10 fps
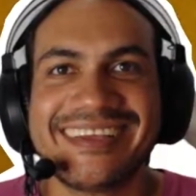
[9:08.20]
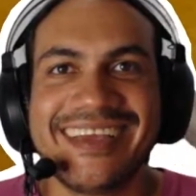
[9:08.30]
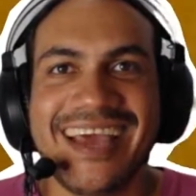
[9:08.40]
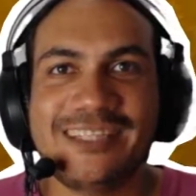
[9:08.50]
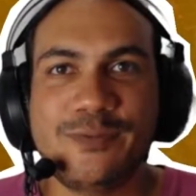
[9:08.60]

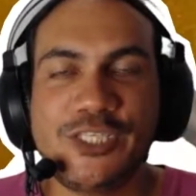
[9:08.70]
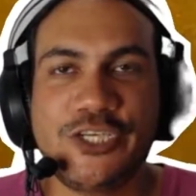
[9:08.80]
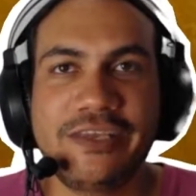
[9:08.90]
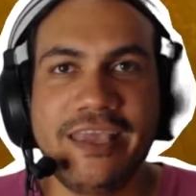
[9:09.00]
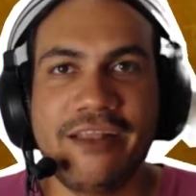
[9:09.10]
That's what
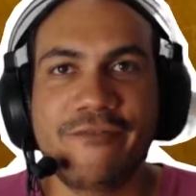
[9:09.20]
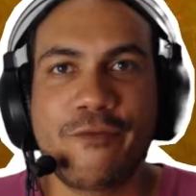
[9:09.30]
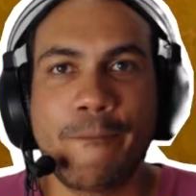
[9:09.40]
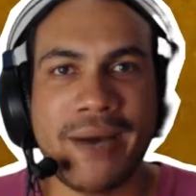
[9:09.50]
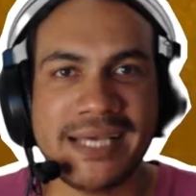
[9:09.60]
you get
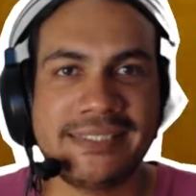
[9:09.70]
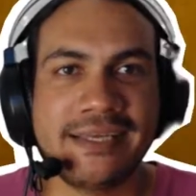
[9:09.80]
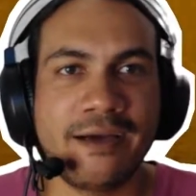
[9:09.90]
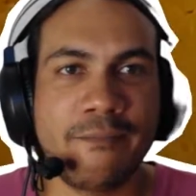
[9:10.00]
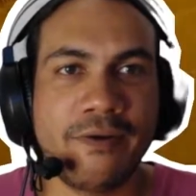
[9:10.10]
for
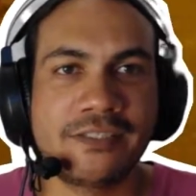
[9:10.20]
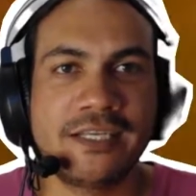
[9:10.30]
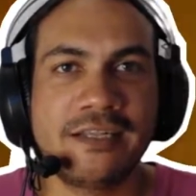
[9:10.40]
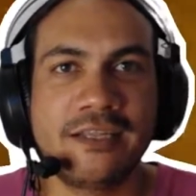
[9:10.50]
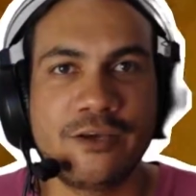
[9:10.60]
busting up
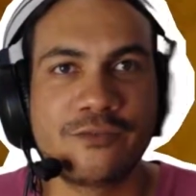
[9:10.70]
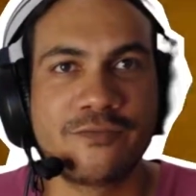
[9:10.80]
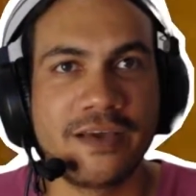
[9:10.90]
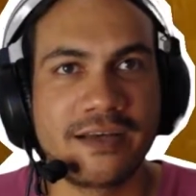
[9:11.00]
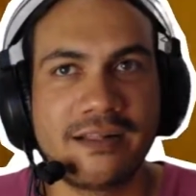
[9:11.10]
Argent Cleo's
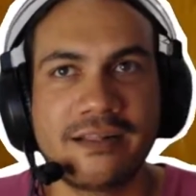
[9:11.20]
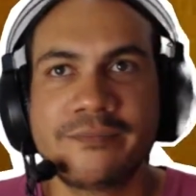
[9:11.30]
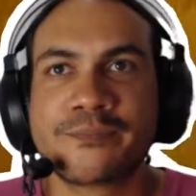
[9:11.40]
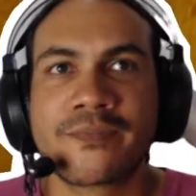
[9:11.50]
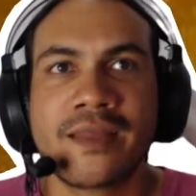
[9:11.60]
vehicle.
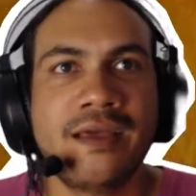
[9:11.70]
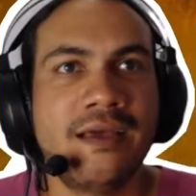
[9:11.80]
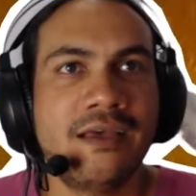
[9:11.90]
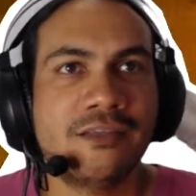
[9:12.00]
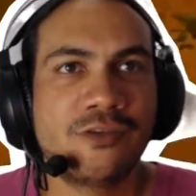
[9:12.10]

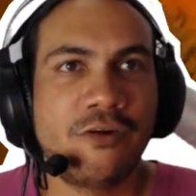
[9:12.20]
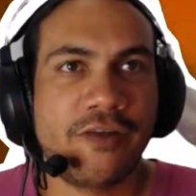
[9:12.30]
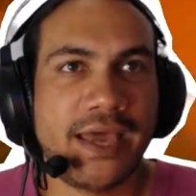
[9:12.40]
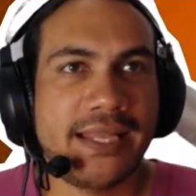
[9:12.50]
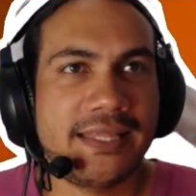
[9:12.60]
So
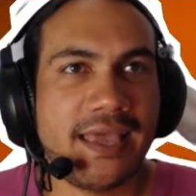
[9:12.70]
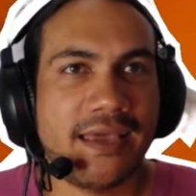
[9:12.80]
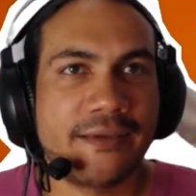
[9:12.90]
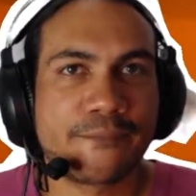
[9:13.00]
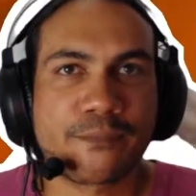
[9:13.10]
alright,
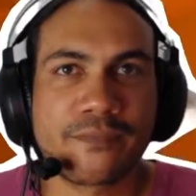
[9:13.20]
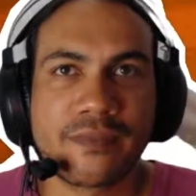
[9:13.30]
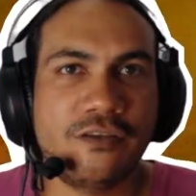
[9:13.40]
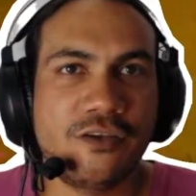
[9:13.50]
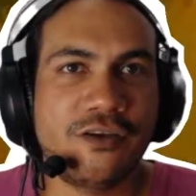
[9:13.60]

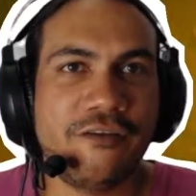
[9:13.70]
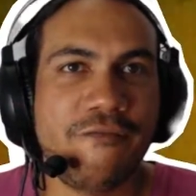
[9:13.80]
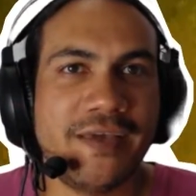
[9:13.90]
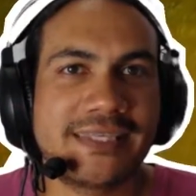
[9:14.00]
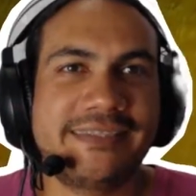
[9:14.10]
you could
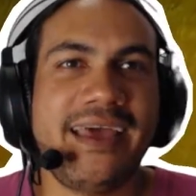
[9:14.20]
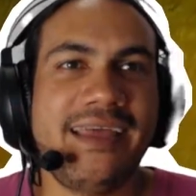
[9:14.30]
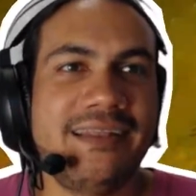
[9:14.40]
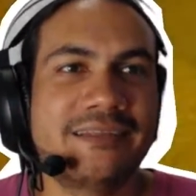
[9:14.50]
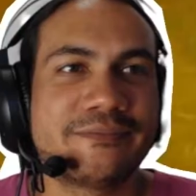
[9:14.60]
fix
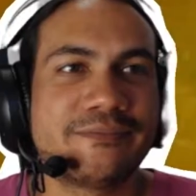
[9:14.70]
that.